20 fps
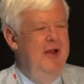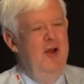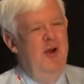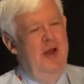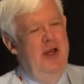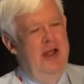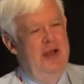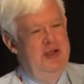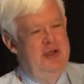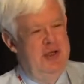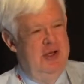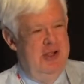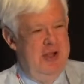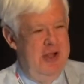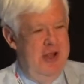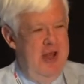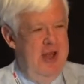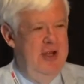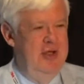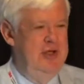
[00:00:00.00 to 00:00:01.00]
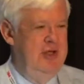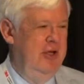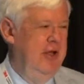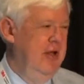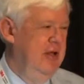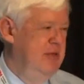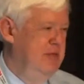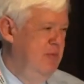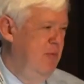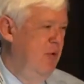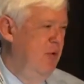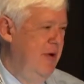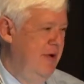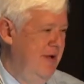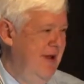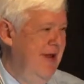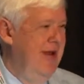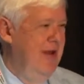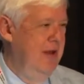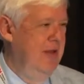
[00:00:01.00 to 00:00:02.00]
no, actually, he actually has more
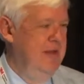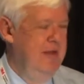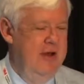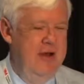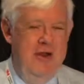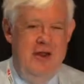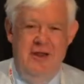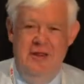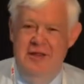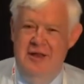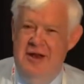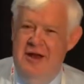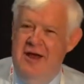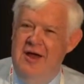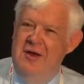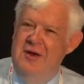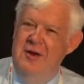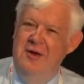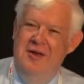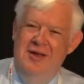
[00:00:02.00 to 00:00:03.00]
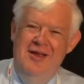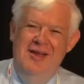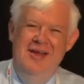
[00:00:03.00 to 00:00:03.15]
data than I, than I do.